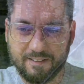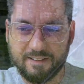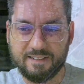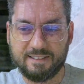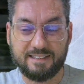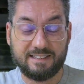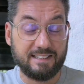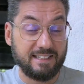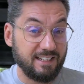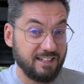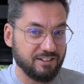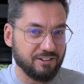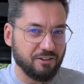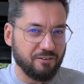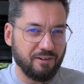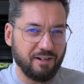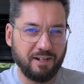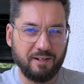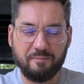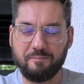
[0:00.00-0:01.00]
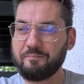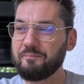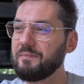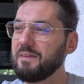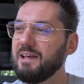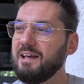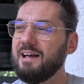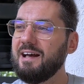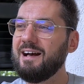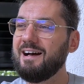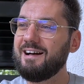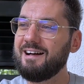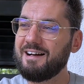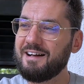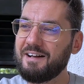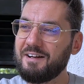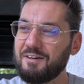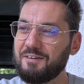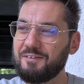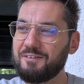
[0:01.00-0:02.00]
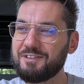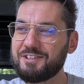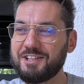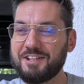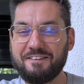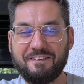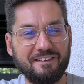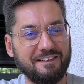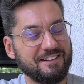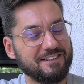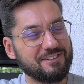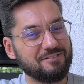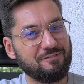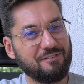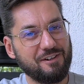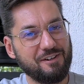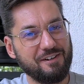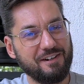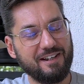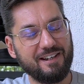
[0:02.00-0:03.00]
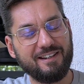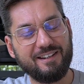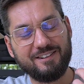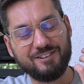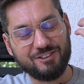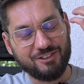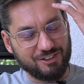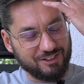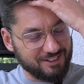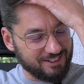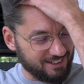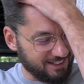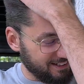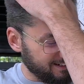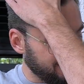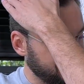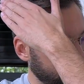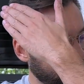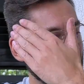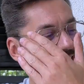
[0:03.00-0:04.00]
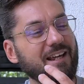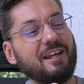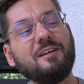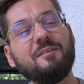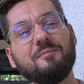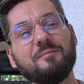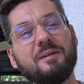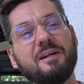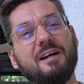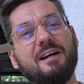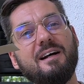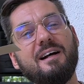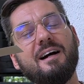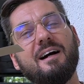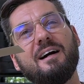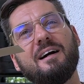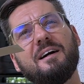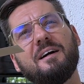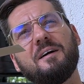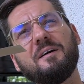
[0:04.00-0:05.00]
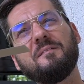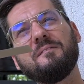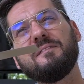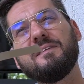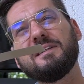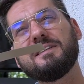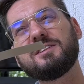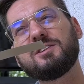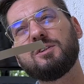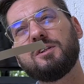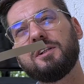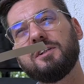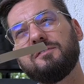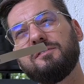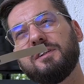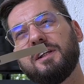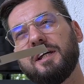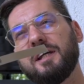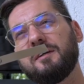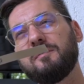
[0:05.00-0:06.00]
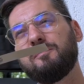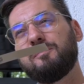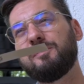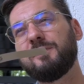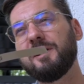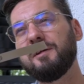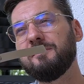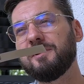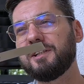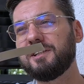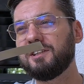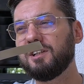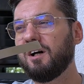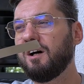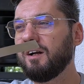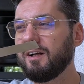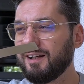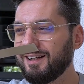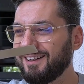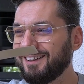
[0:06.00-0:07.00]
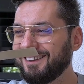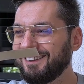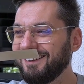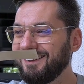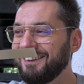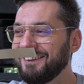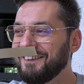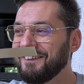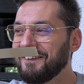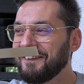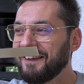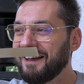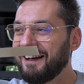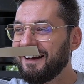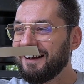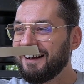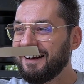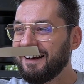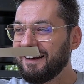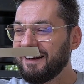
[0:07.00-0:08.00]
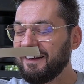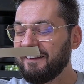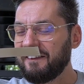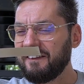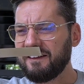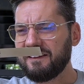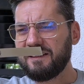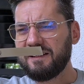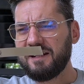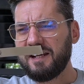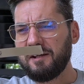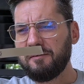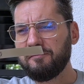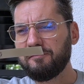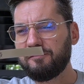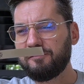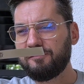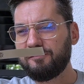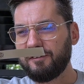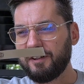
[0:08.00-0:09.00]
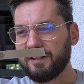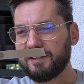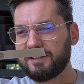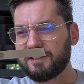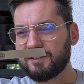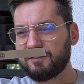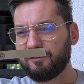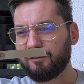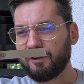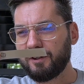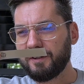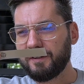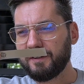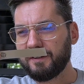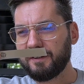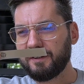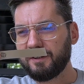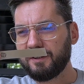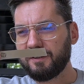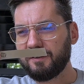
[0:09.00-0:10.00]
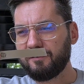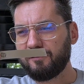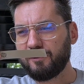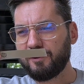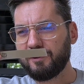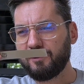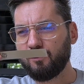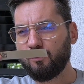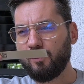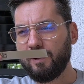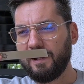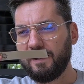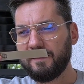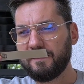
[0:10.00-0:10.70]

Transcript: the scenery, which I think is a very interesting name, sort of like prima donna, and I think the name fits for the way